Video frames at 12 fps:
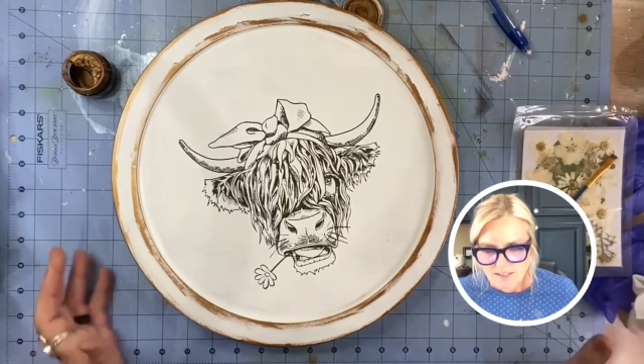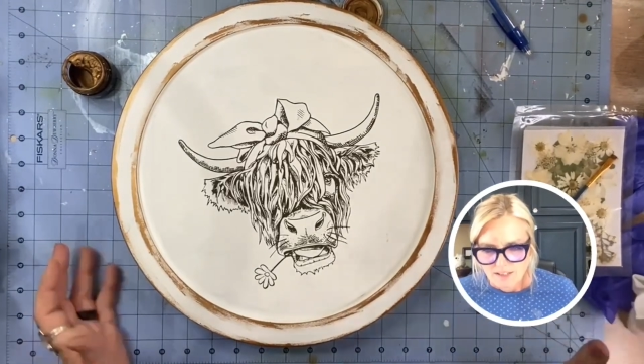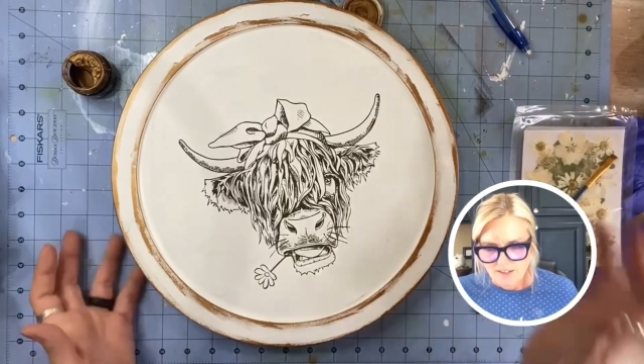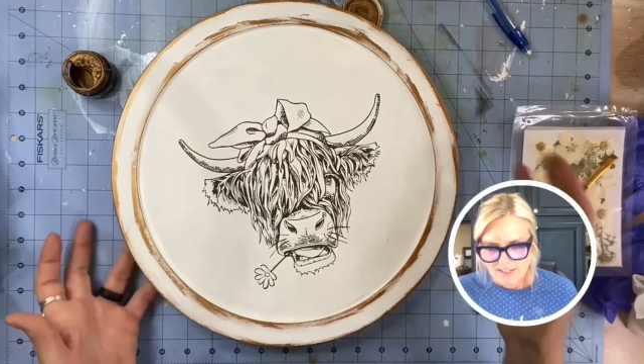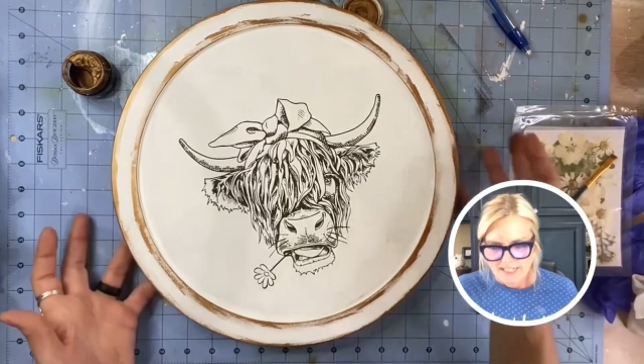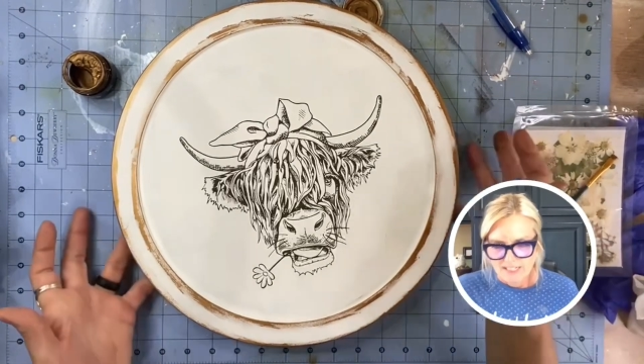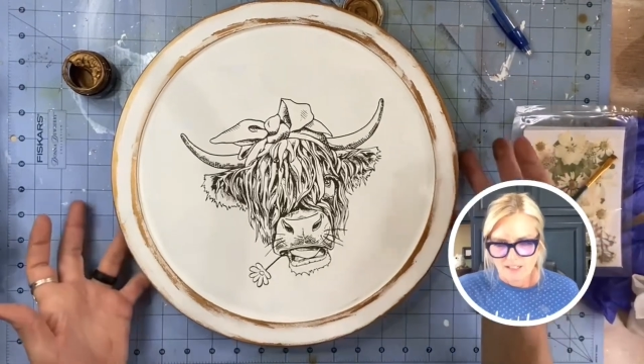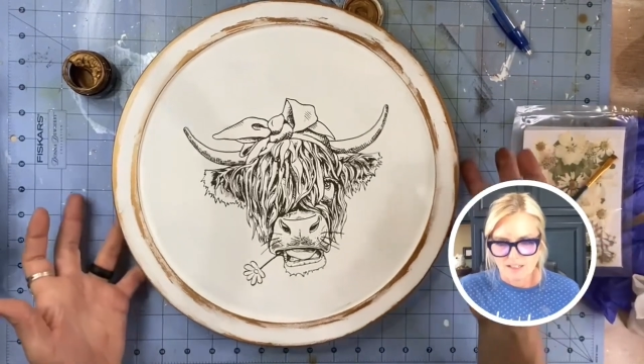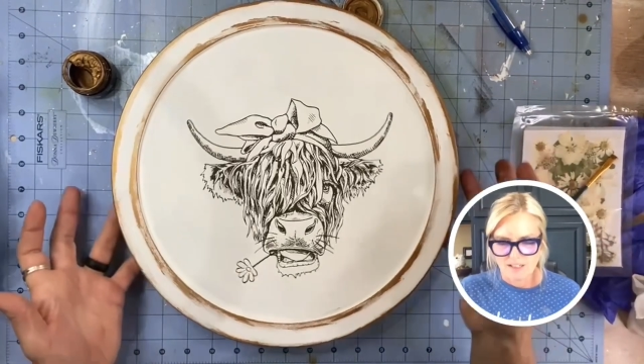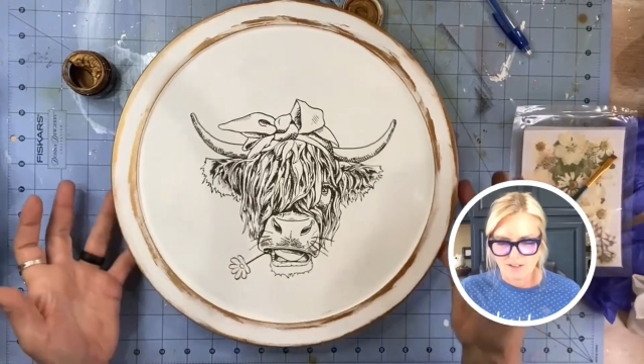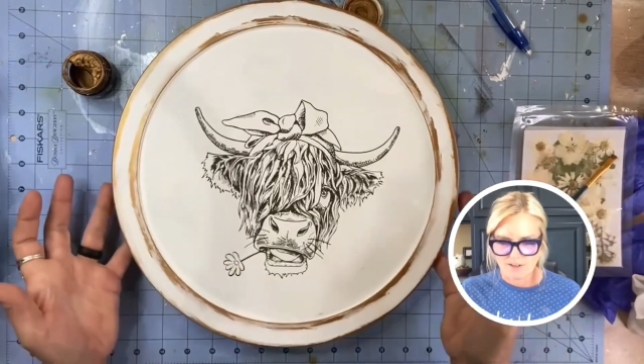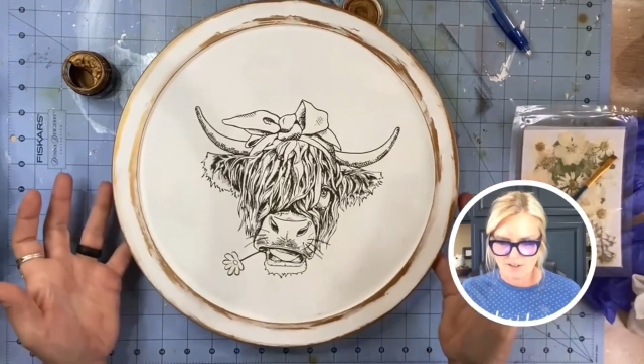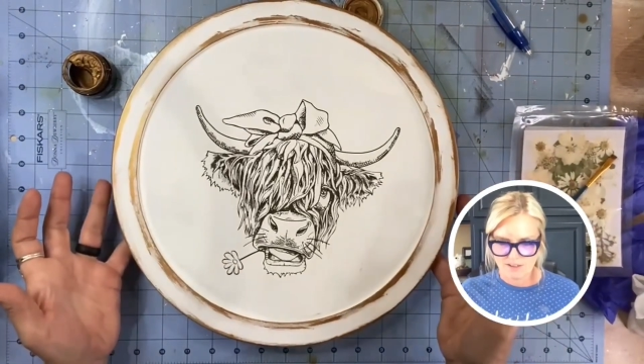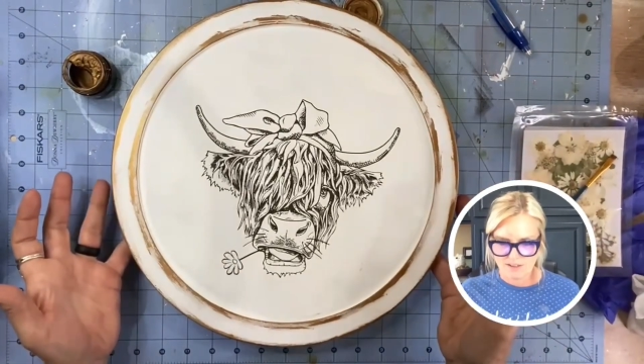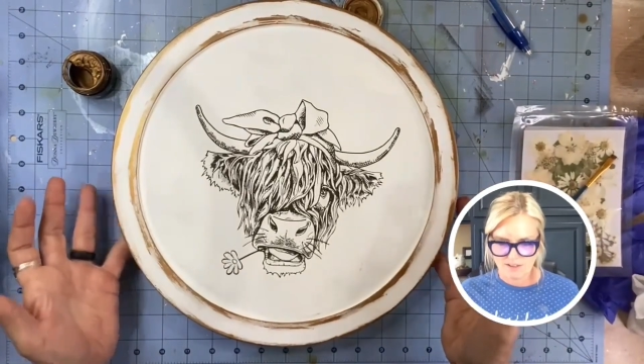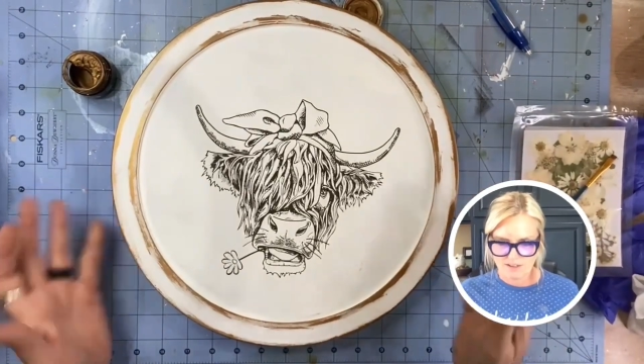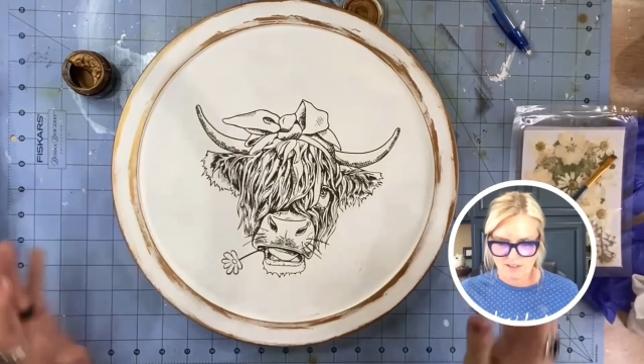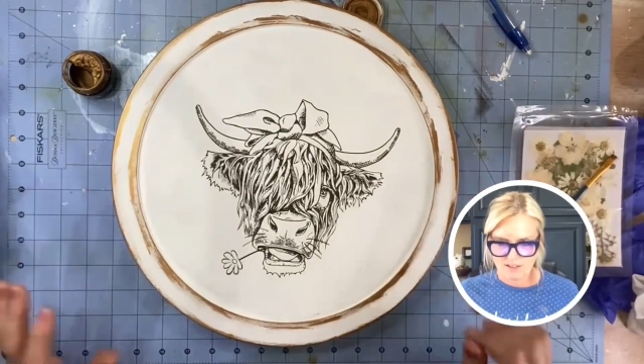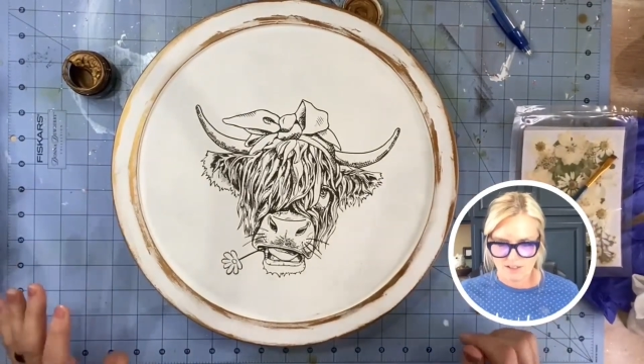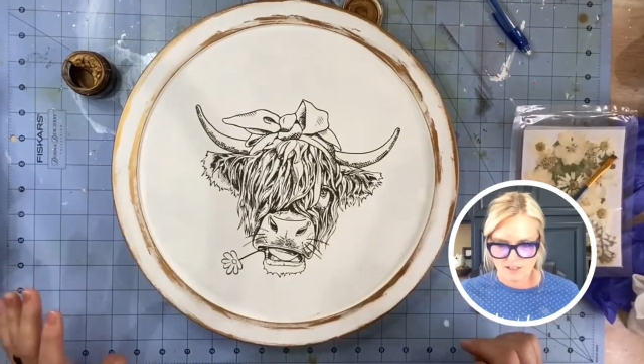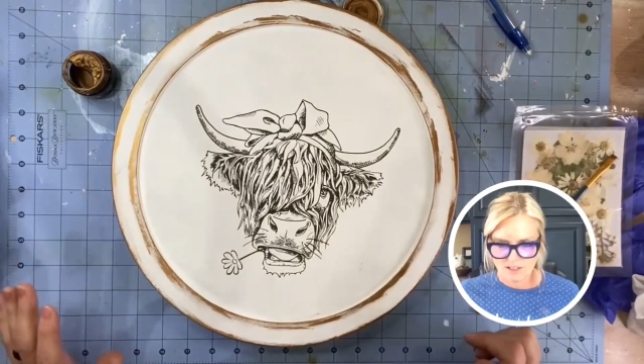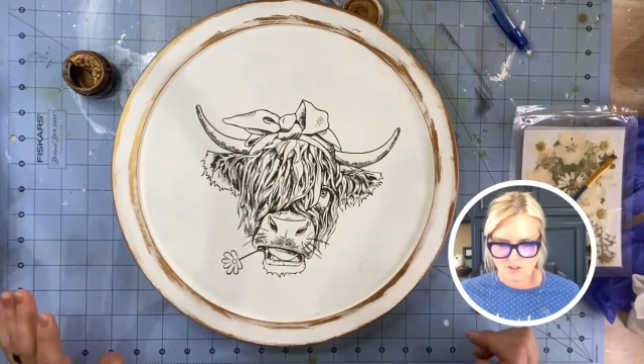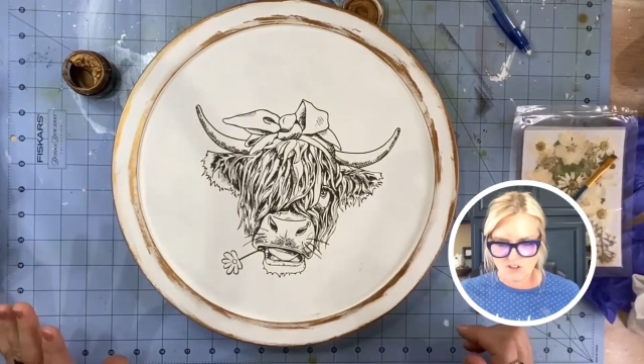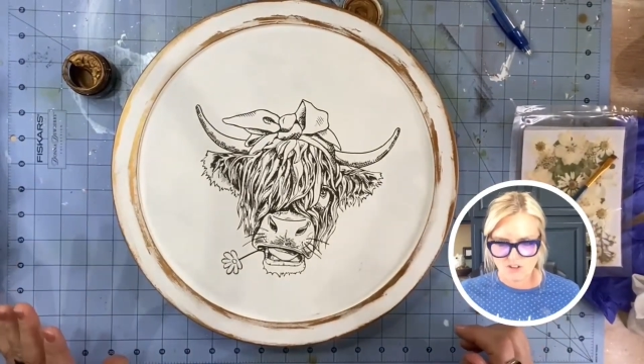All right.
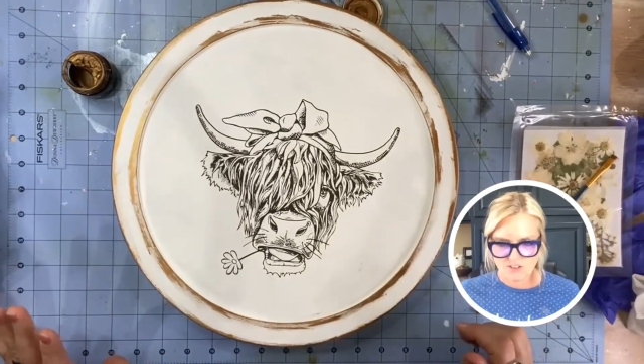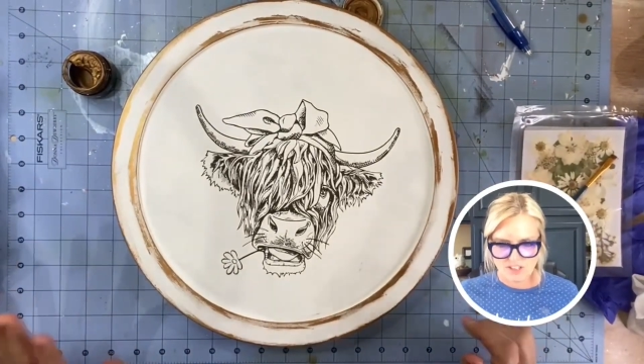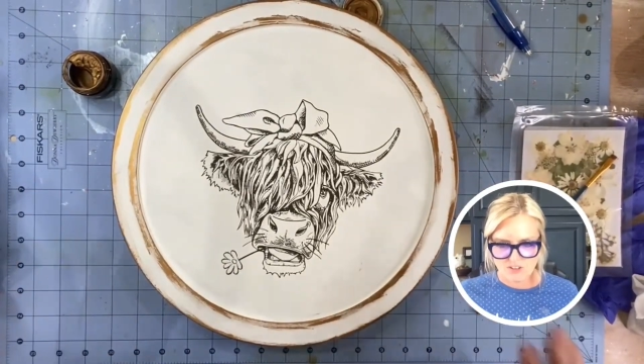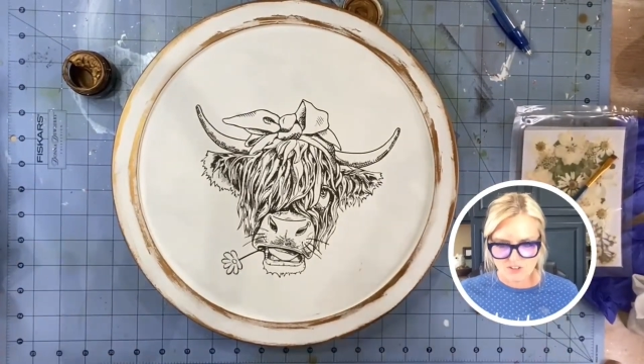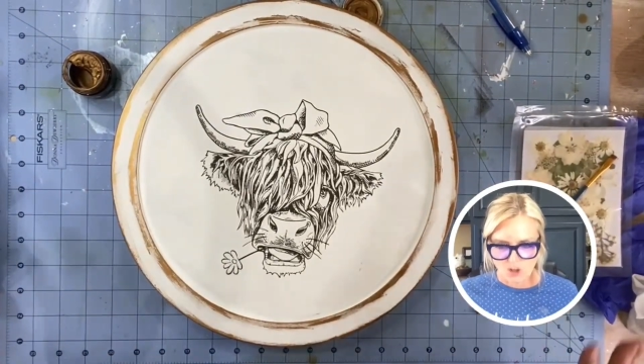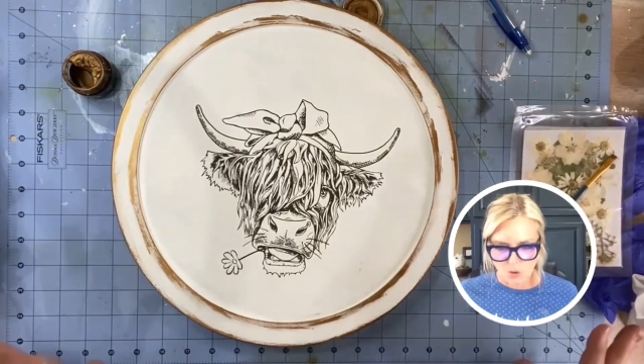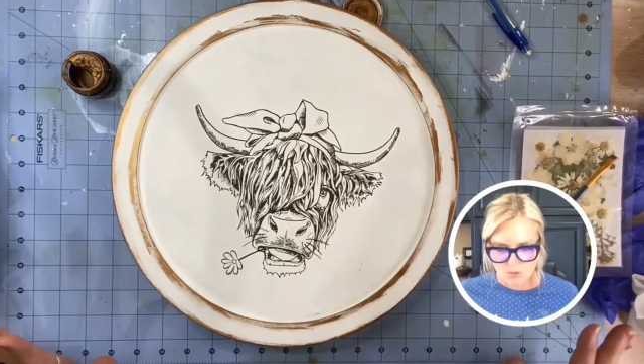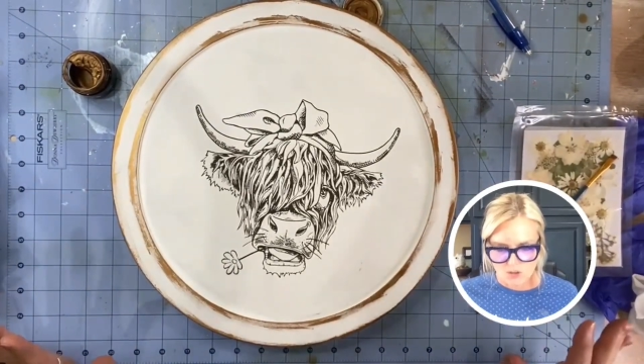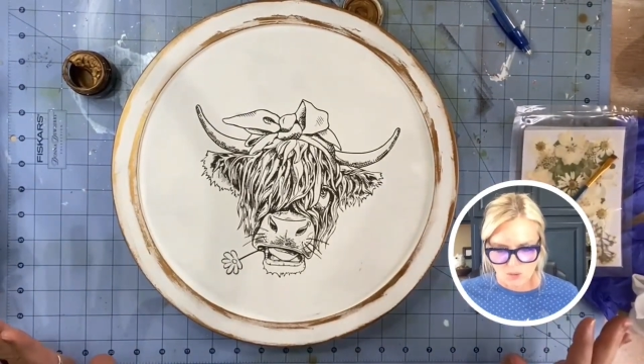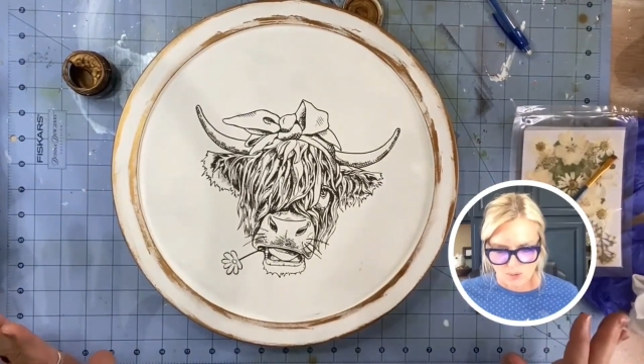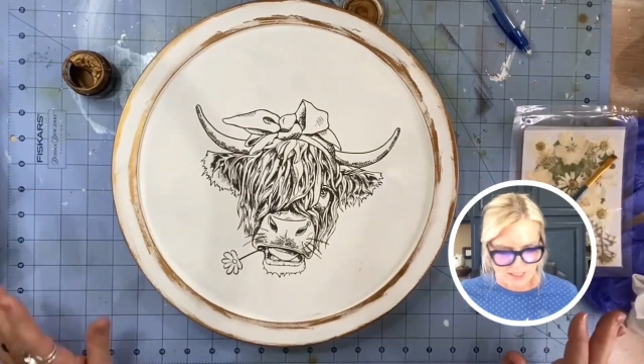She says don't do it.